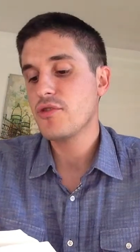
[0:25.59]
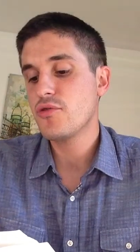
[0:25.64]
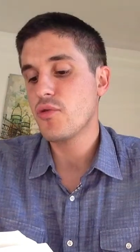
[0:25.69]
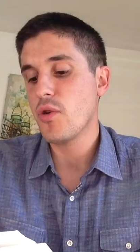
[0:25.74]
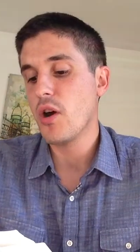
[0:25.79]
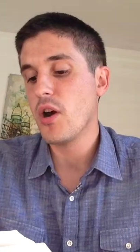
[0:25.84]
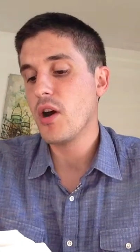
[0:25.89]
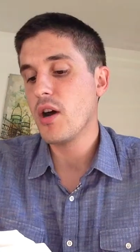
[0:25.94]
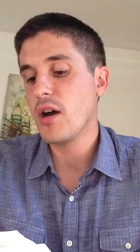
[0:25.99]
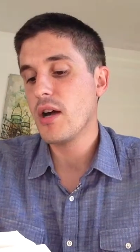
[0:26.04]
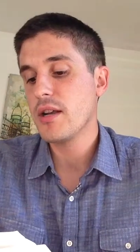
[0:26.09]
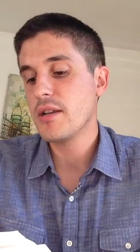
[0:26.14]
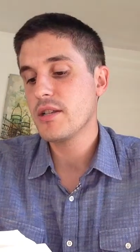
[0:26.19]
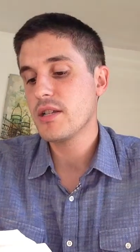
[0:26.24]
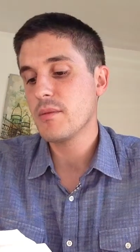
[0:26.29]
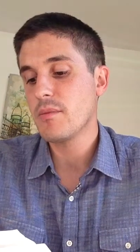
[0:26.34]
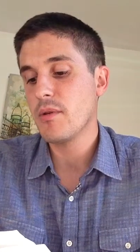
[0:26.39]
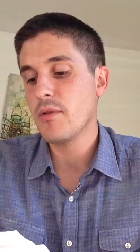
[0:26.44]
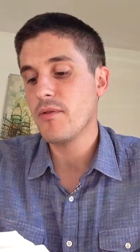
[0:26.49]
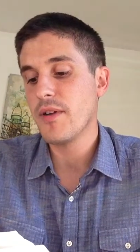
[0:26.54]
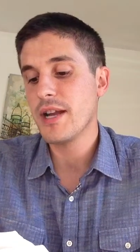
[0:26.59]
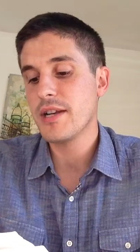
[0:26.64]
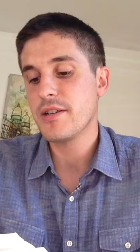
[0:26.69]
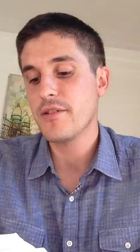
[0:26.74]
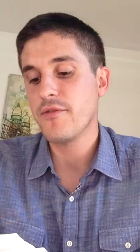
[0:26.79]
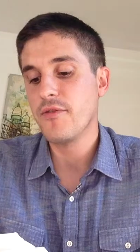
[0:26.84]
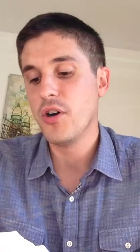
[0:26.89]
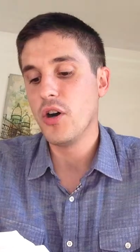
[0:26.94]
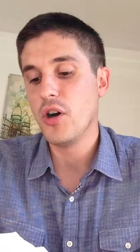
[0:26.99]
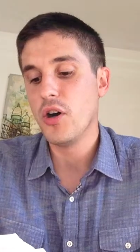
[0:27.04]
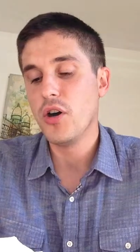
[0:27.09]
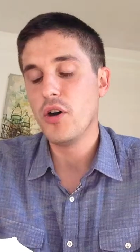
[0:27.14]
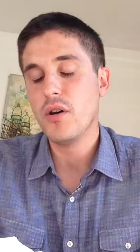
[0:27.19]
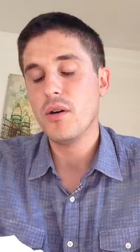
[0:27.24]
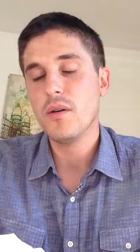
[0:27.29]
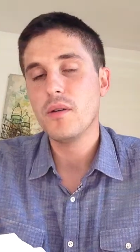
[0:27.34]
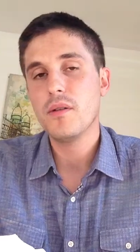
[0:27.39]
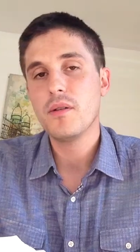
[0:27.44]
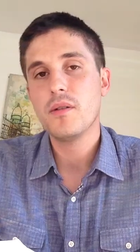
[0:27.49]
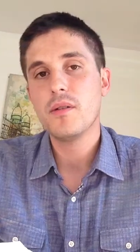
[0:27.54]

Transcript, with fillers: drawn to prevent a fall,